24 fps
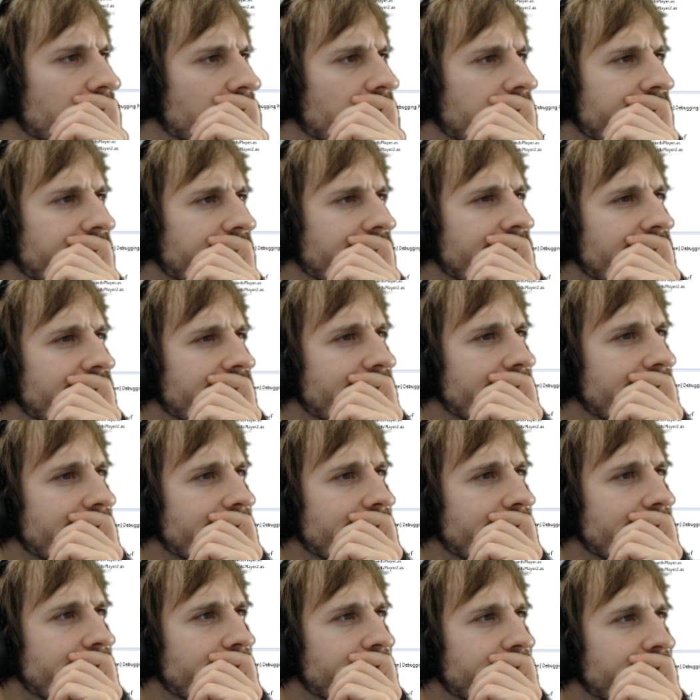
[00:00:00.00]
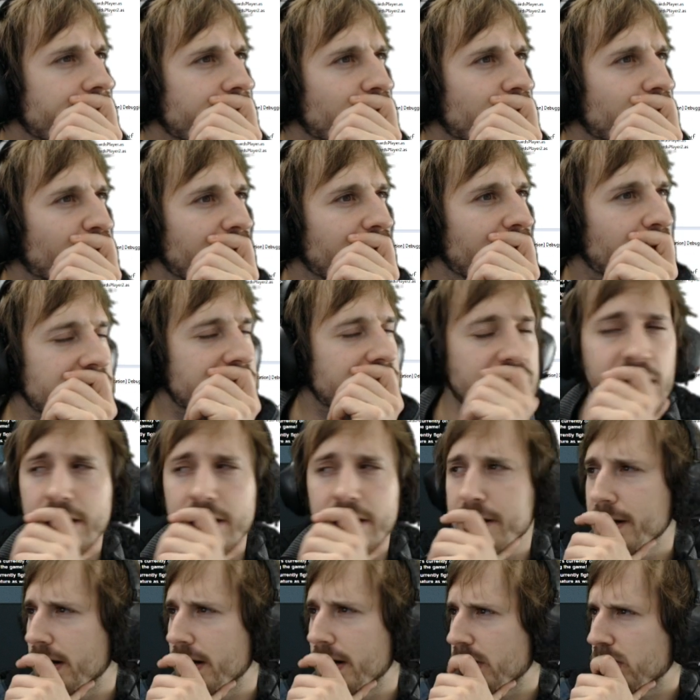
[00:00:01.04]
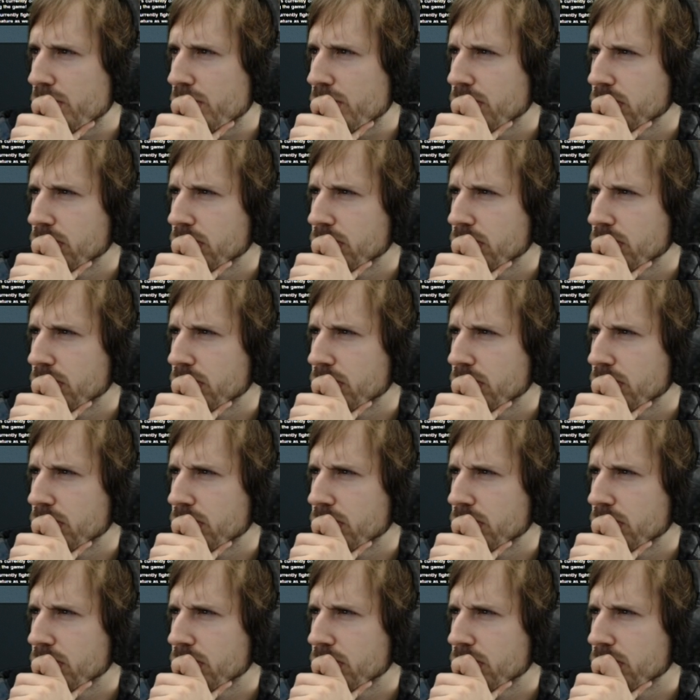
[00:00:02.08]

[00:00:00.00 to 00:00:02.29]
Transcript: Um, where was I now?